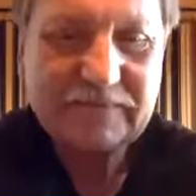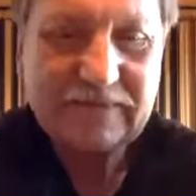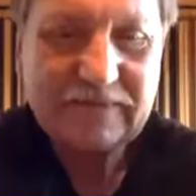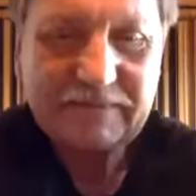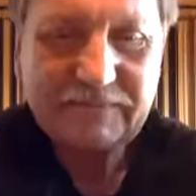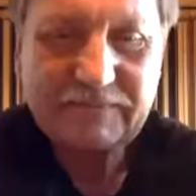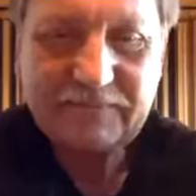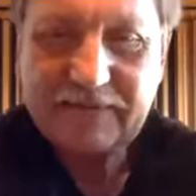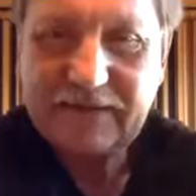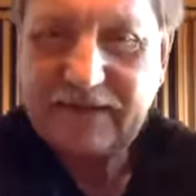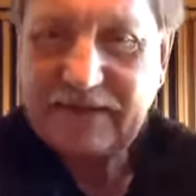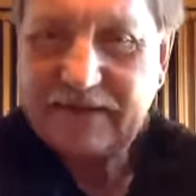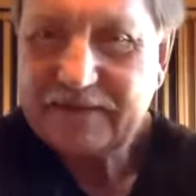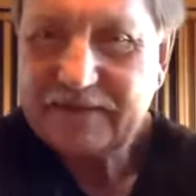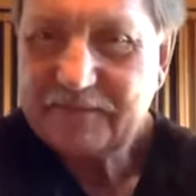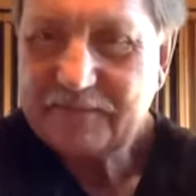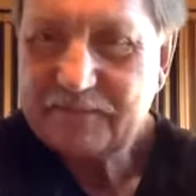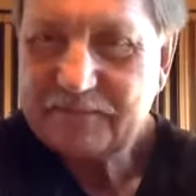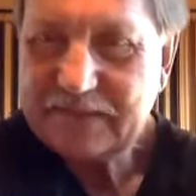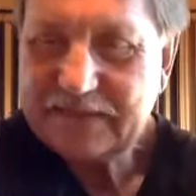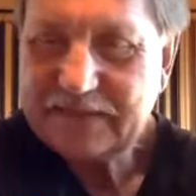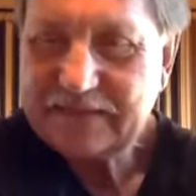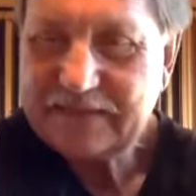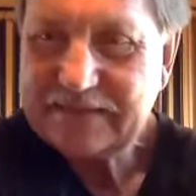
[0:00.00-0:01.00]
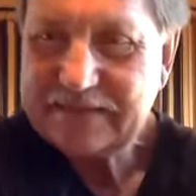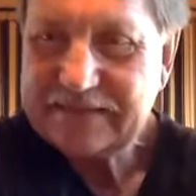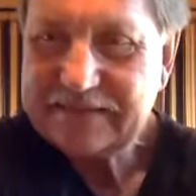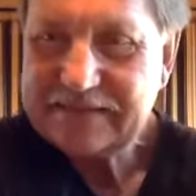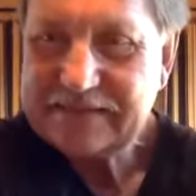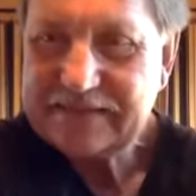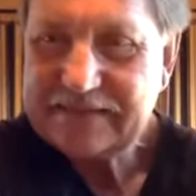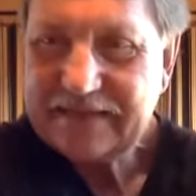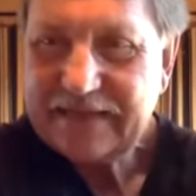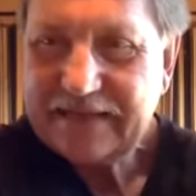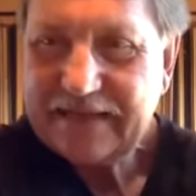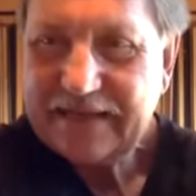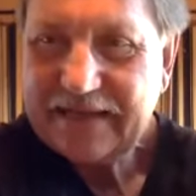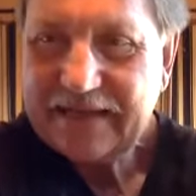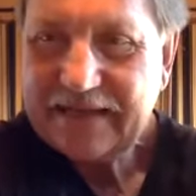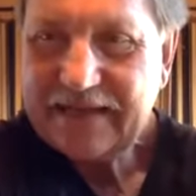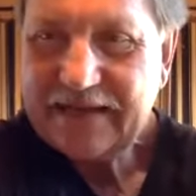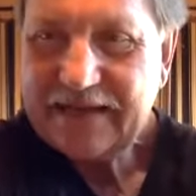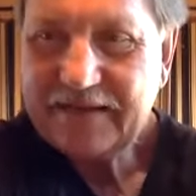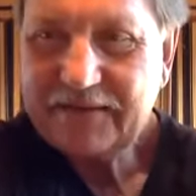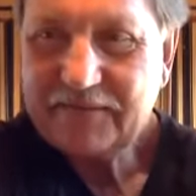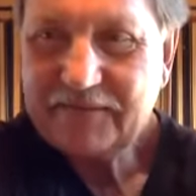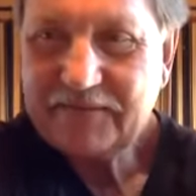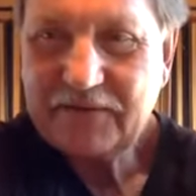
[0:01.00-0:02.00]
after that, because
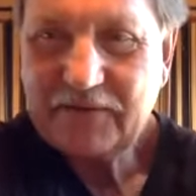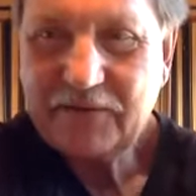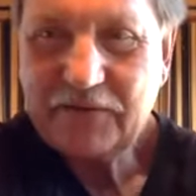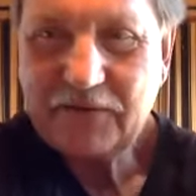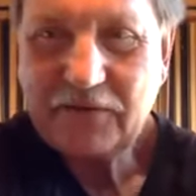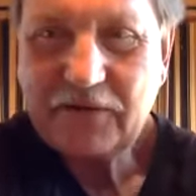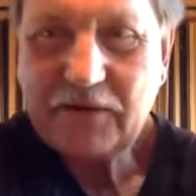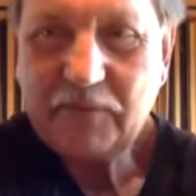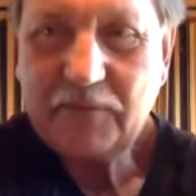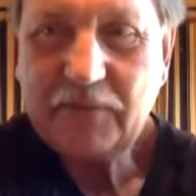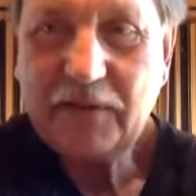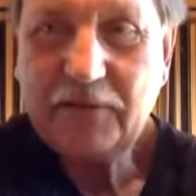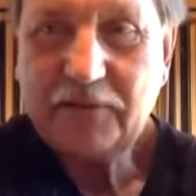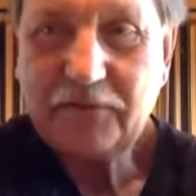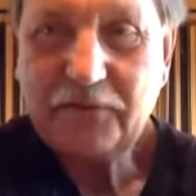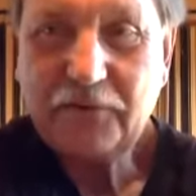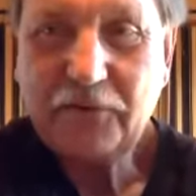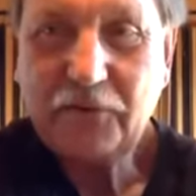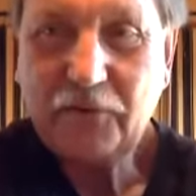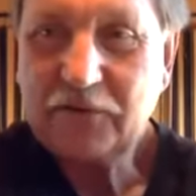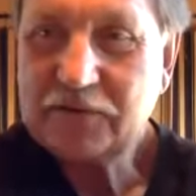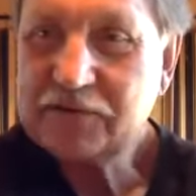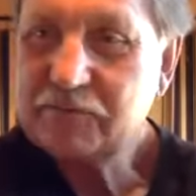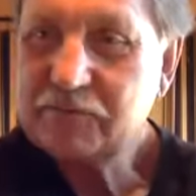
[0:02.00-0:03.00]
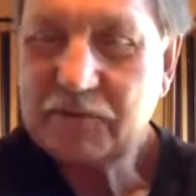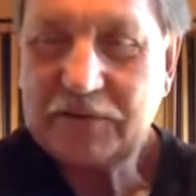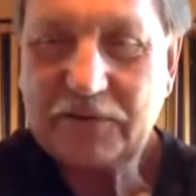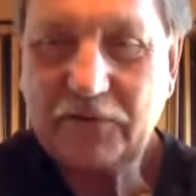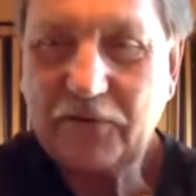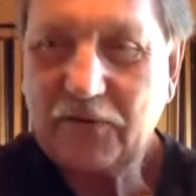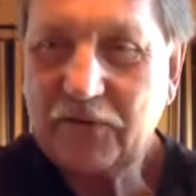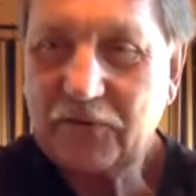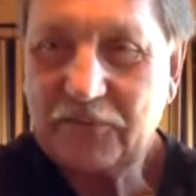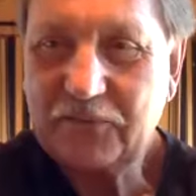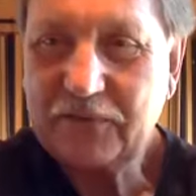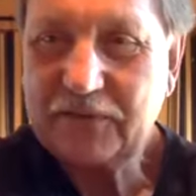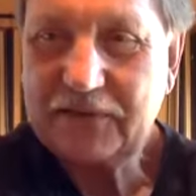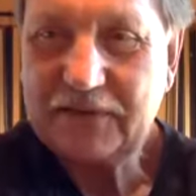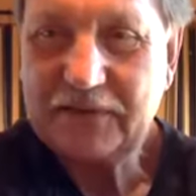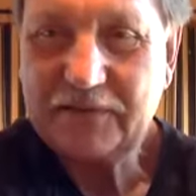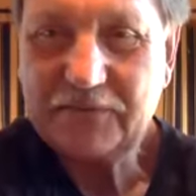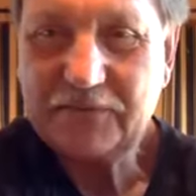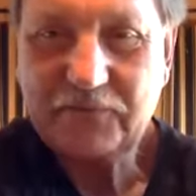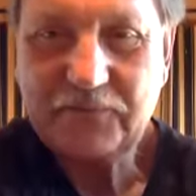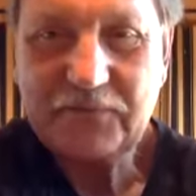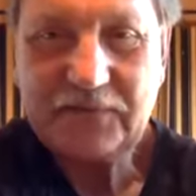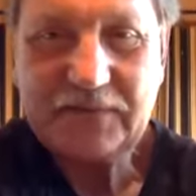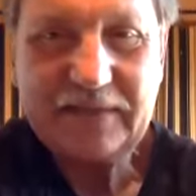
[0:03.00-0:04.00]
there are a couple other chords, but they're all
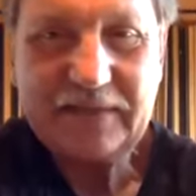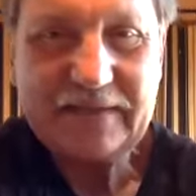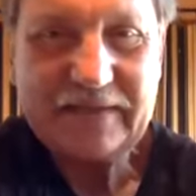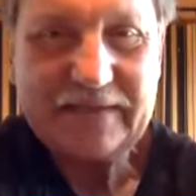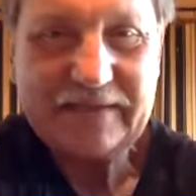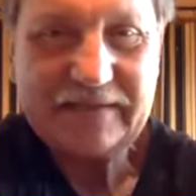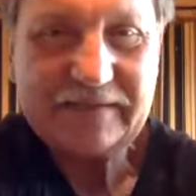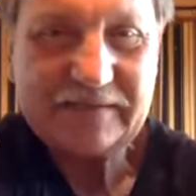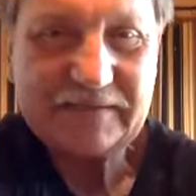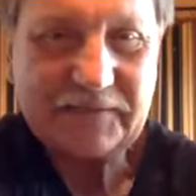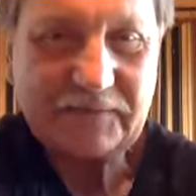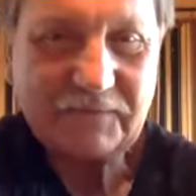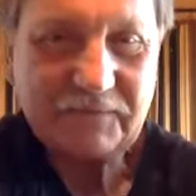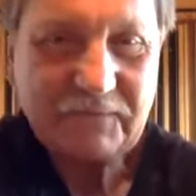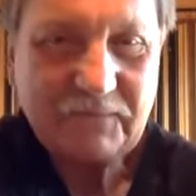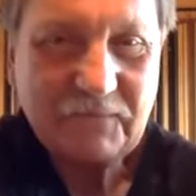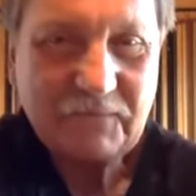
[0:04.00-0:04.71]
really easy.